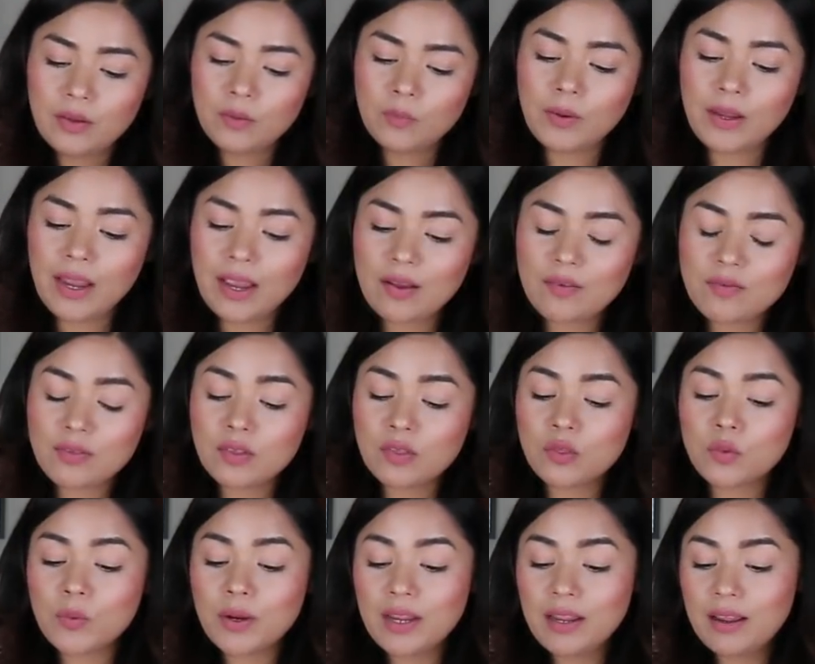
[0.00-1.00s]
we have the
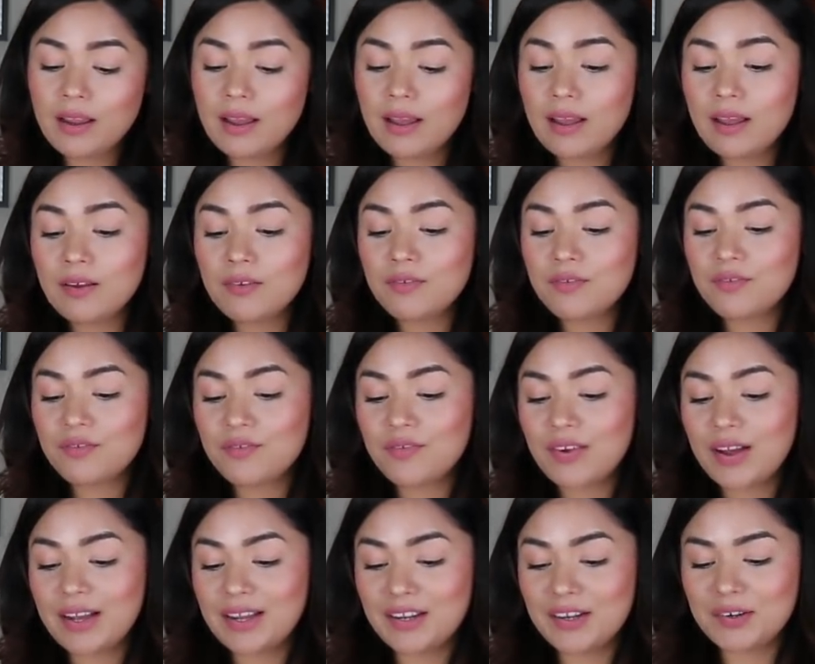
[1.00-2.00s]
three of
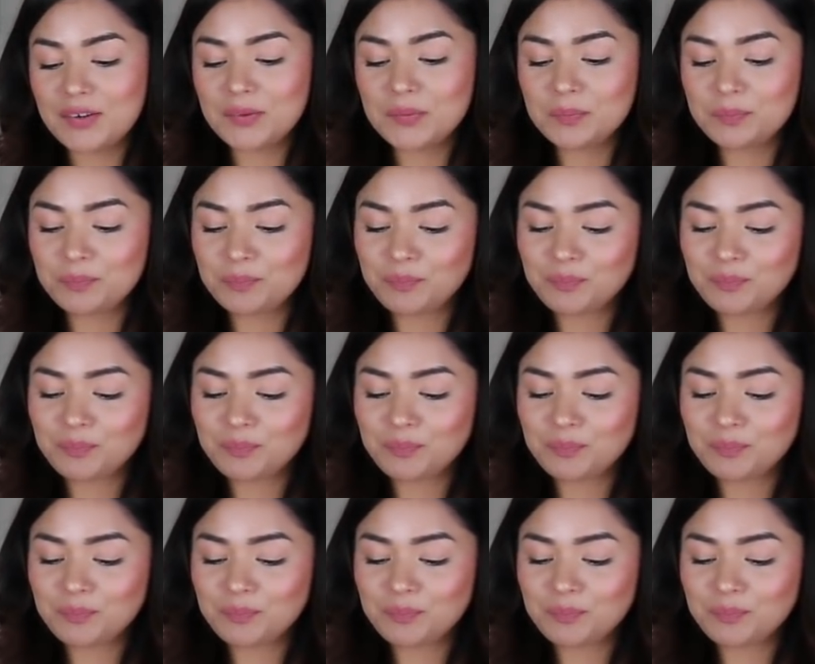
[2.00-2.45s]
fire.